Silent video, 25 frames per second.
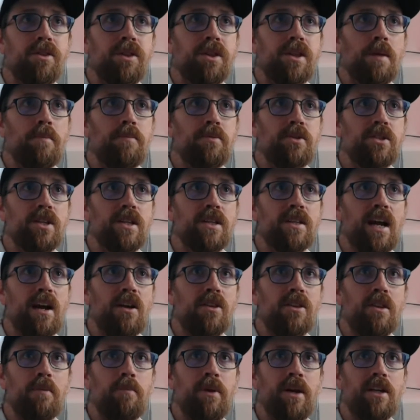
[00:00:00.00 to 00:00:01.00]
thumps it
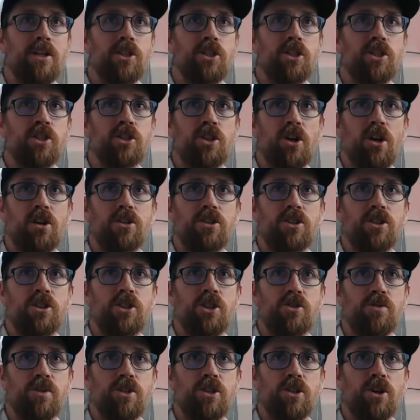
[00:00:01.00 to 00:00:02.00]
down the pitch, and Charlton
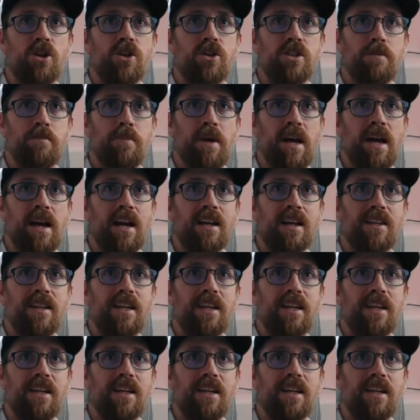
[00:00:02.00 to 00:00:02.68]
just returns it back.